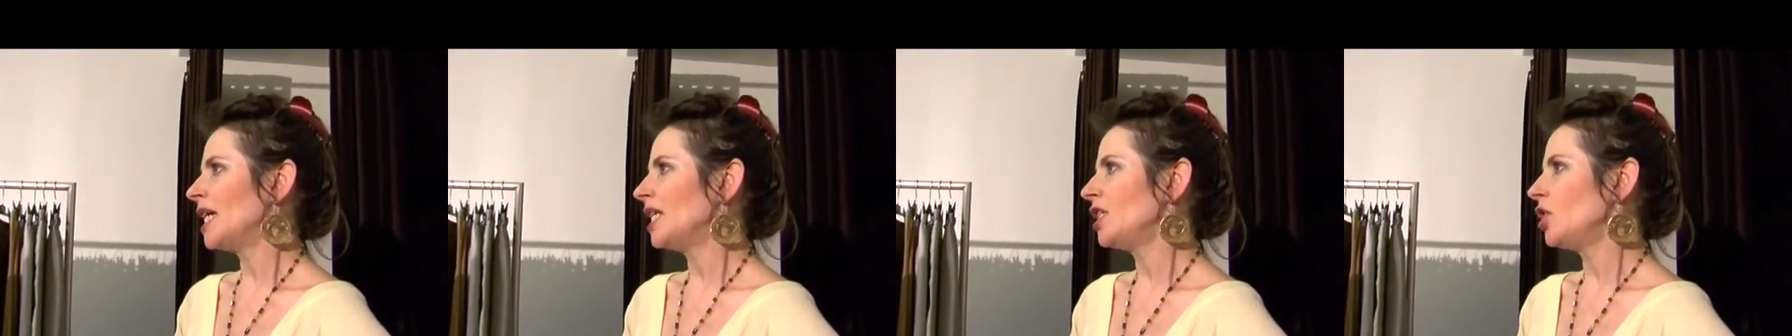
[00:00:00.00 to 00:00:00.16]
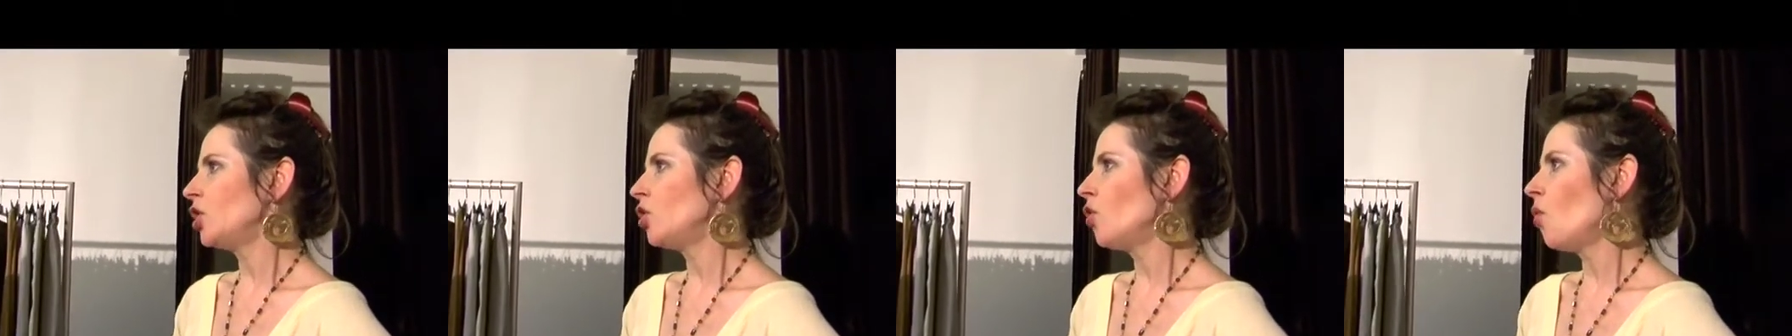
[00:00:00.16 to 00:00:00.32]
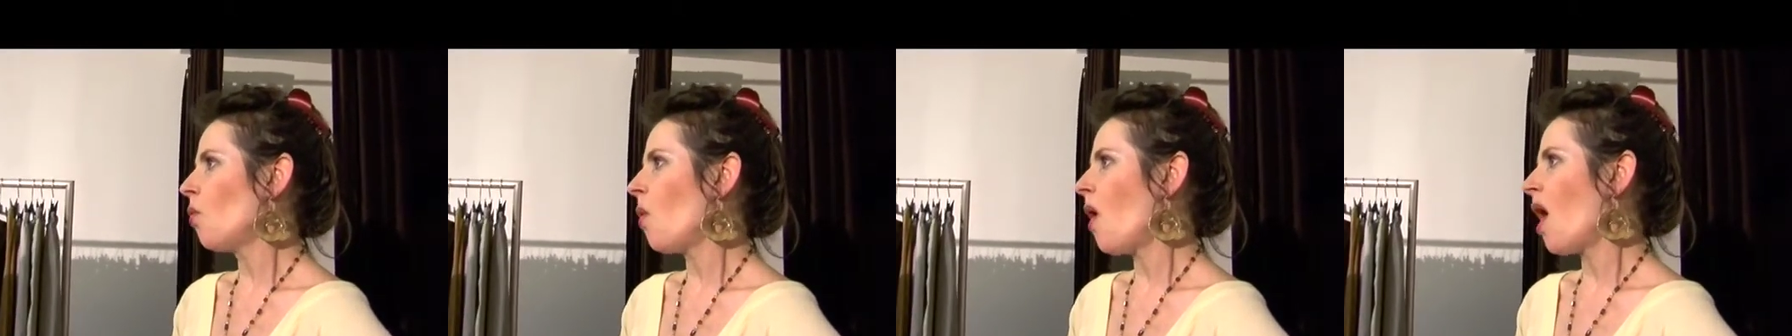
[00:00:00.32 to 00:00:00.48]

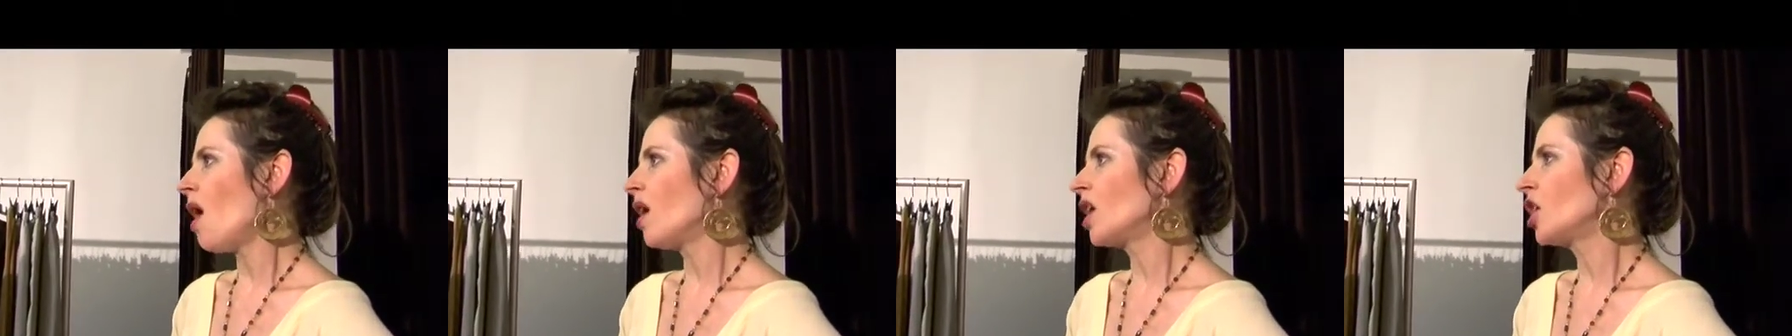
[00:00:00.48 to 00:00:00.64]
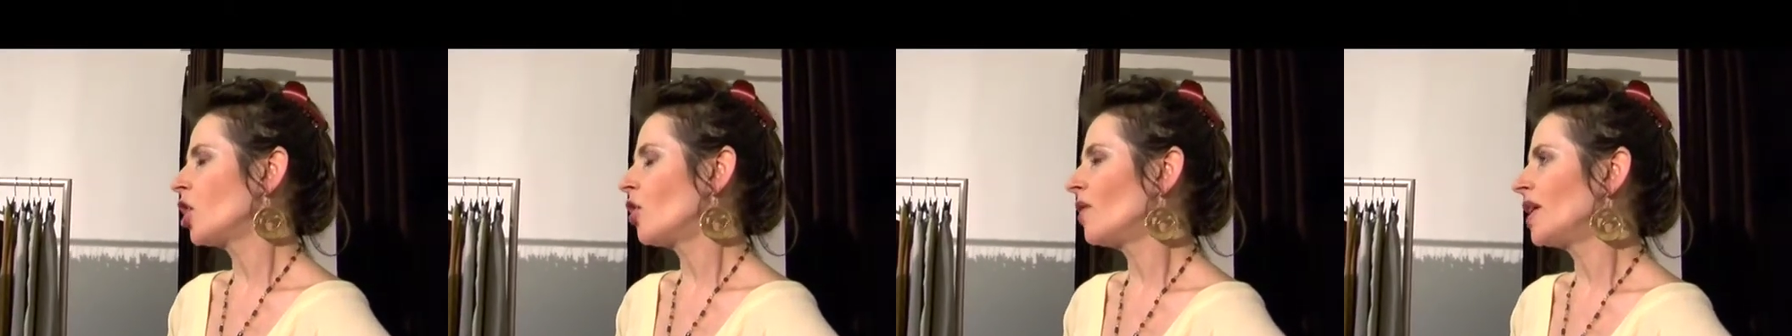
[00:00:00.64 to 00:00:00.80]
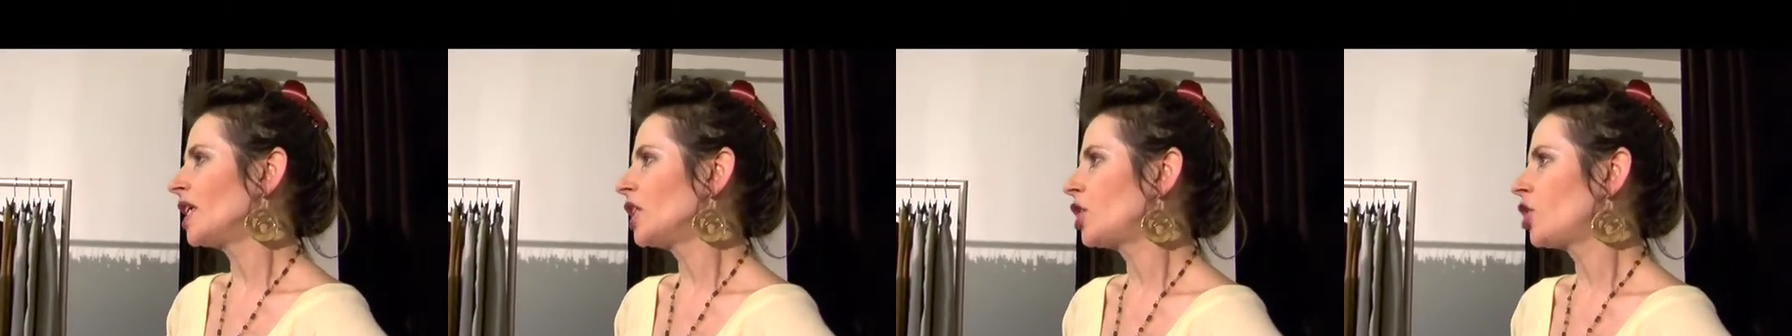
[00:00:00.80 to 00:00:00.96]
You are
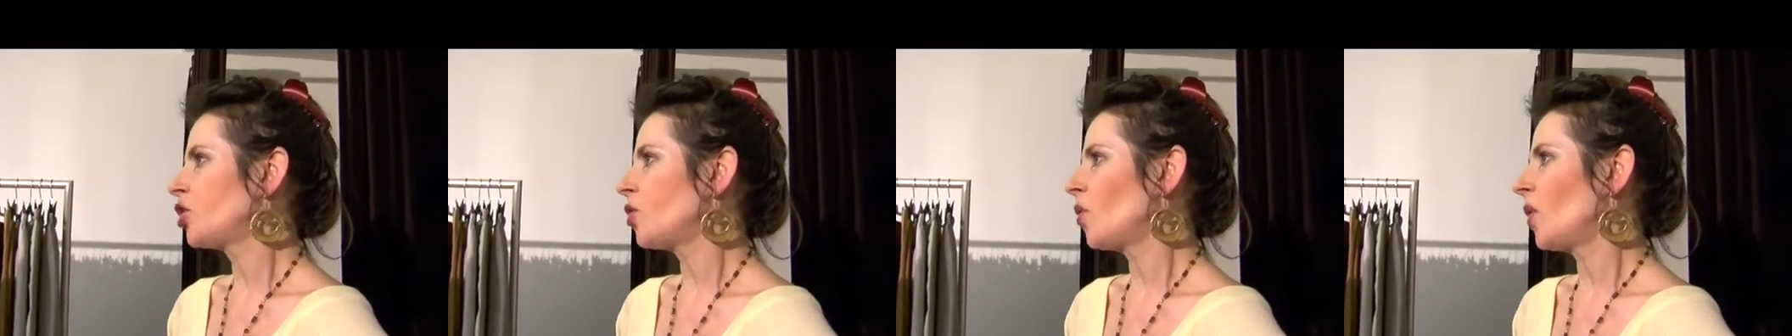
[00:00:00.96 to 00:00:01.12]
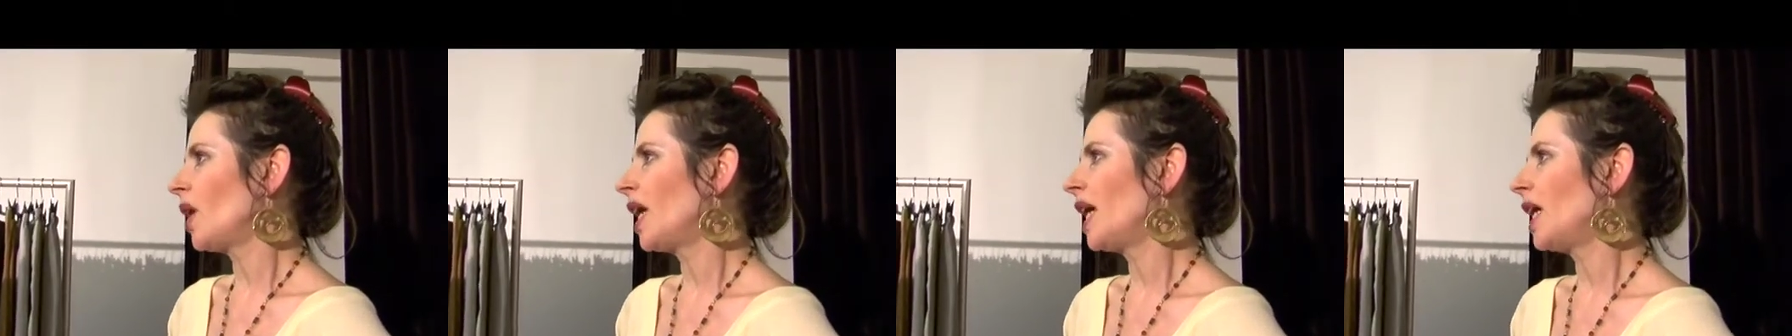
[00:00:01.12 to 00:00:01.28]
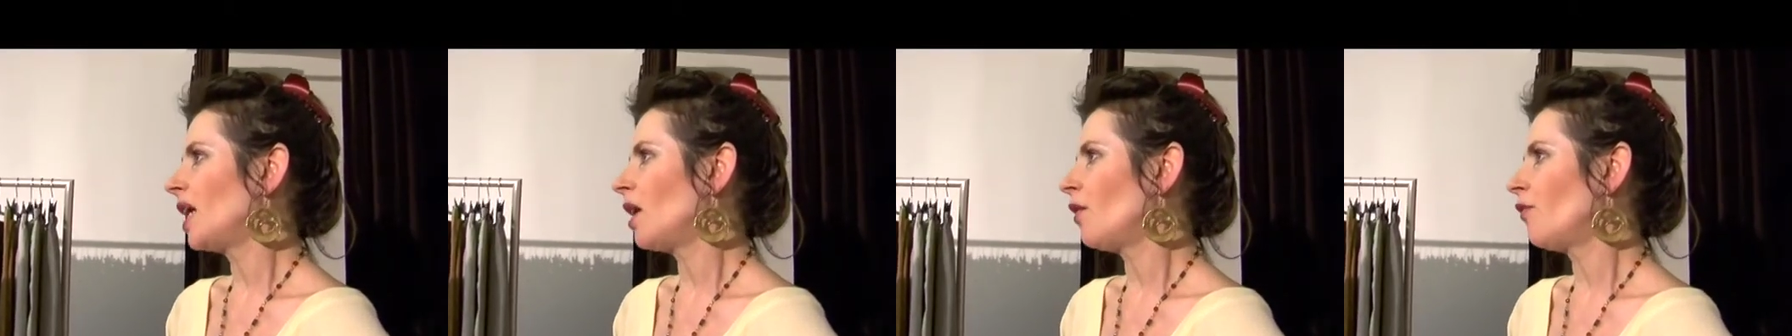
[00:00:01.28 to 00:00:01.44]
going to
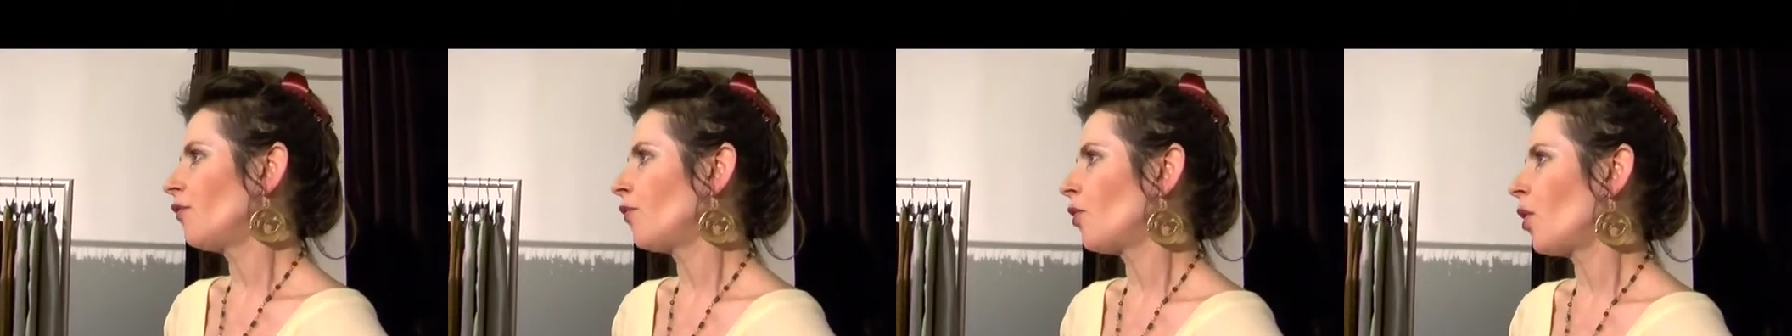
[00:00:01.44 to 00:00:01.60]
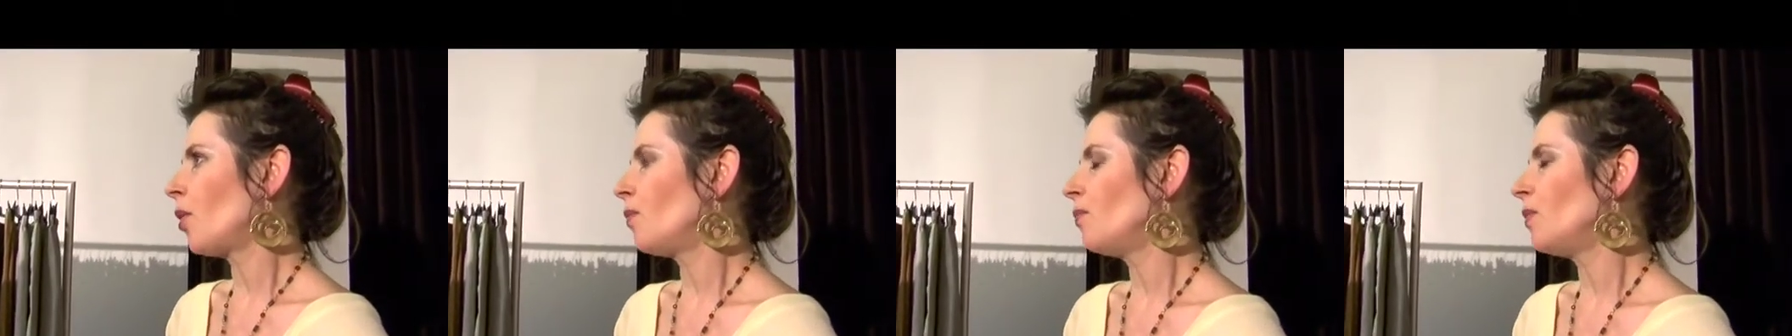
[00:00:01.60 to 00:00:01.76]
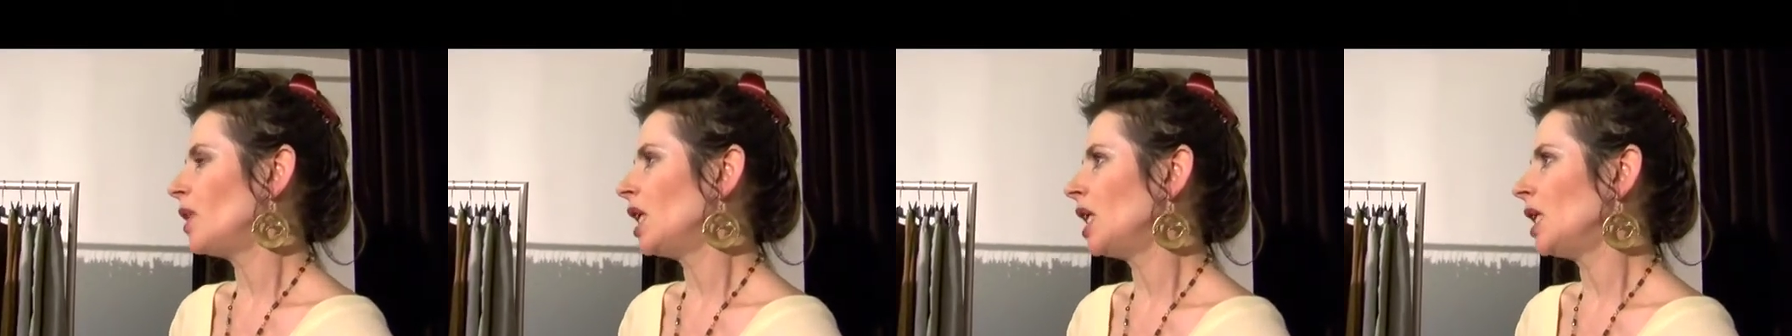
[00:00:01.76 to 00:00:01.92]
hear from
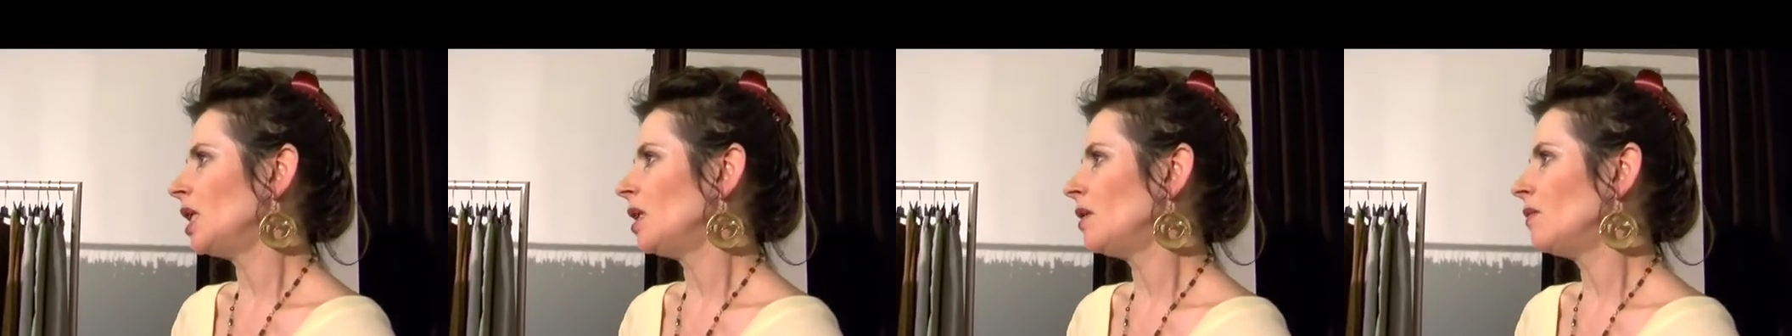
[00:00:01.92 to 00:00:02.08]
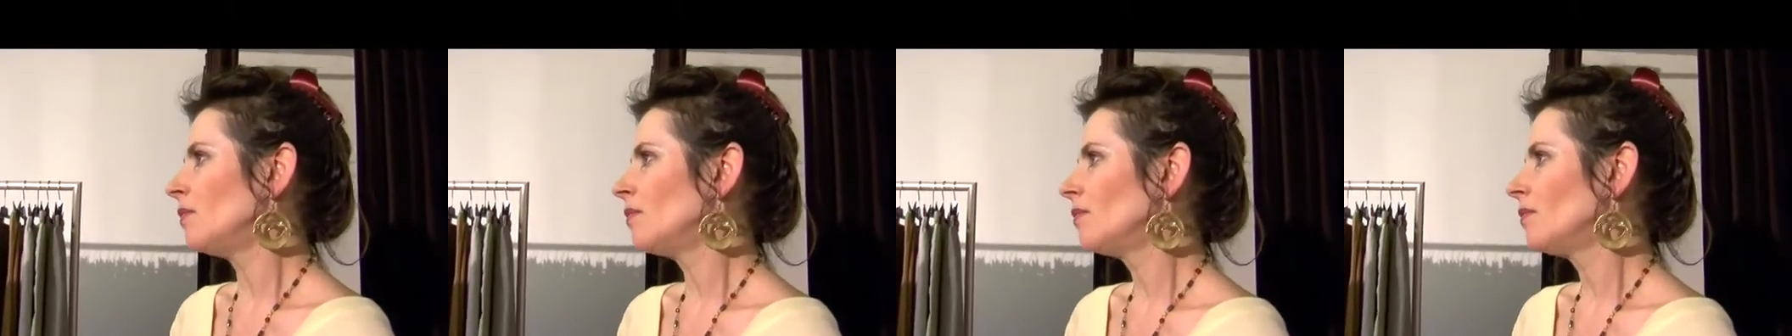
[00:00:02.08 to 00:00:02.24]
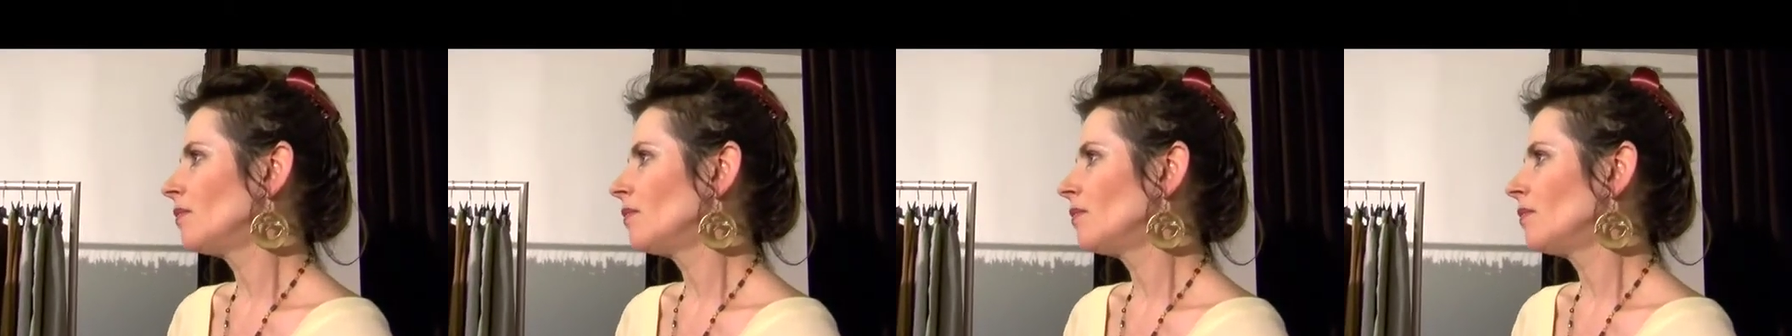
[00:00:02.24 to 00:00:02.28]
me.